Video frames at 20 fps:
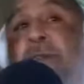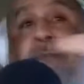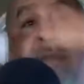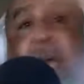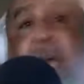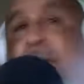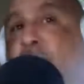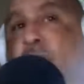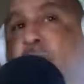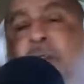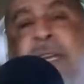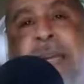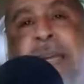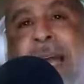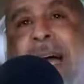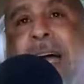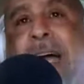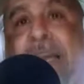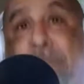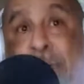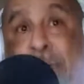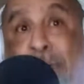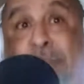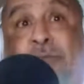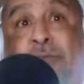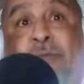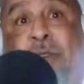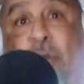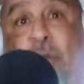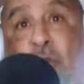not going live, but
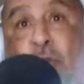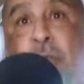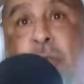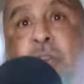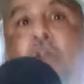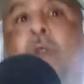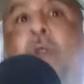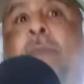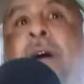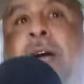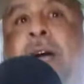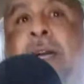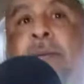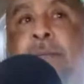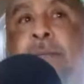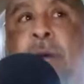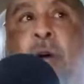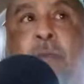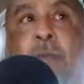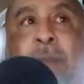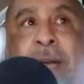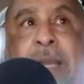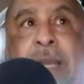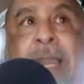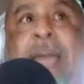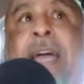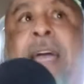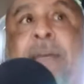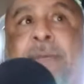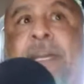just recording on my
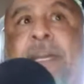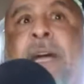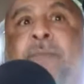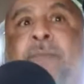laptop